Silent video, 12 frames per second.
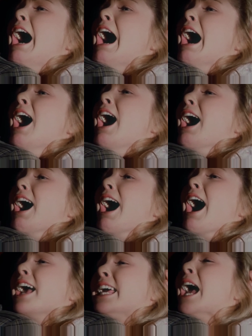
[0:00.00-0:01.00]
viewers felt
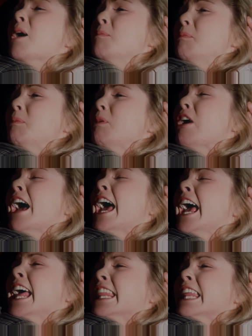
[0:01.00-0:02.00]
the struggles and
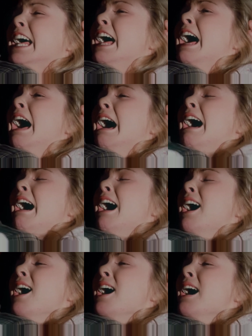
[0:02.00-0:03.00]
hardships of pioneer
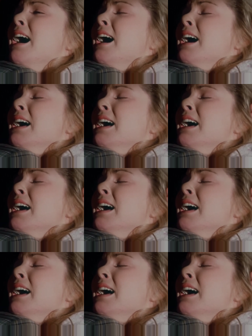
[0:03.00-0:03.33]
life,